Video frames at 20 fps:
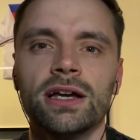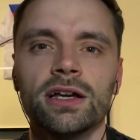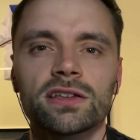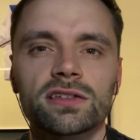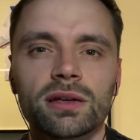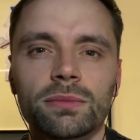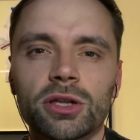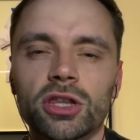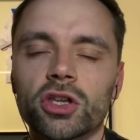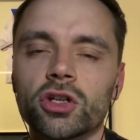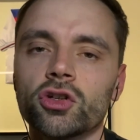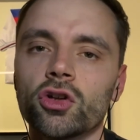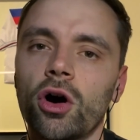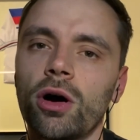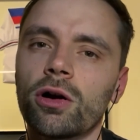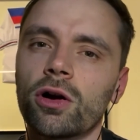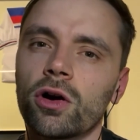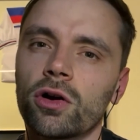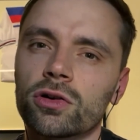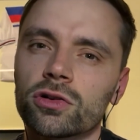some of the
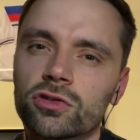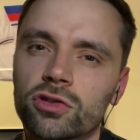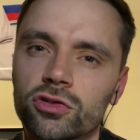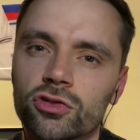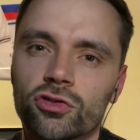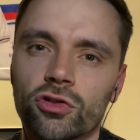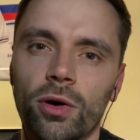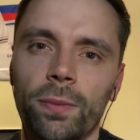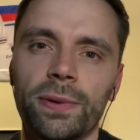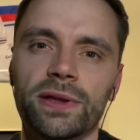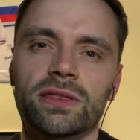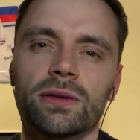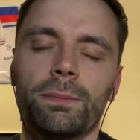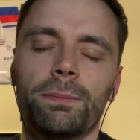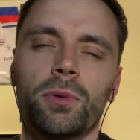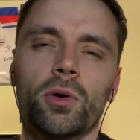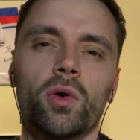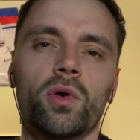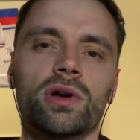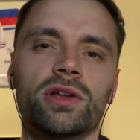knock-ons and dropping the
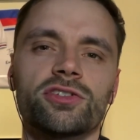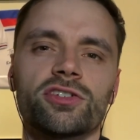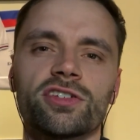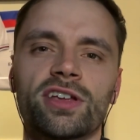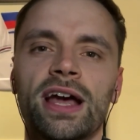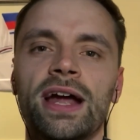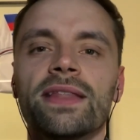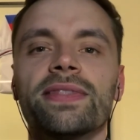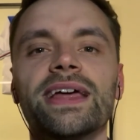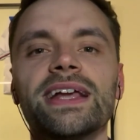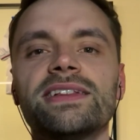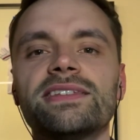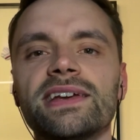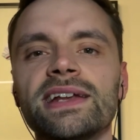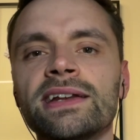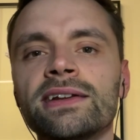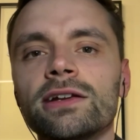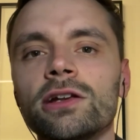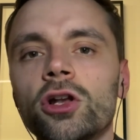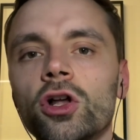ball, and just they
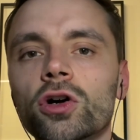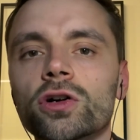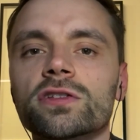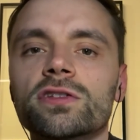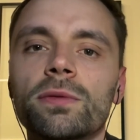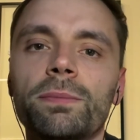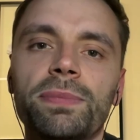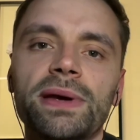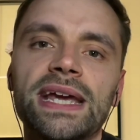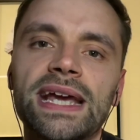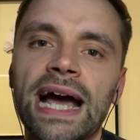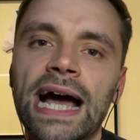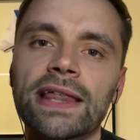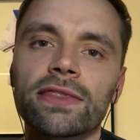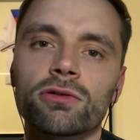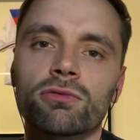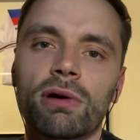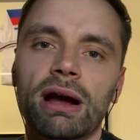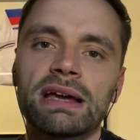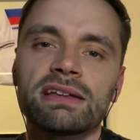didn't look to be at
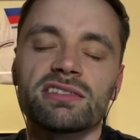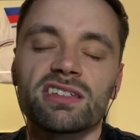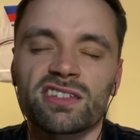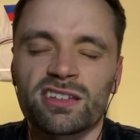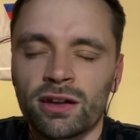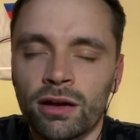the races.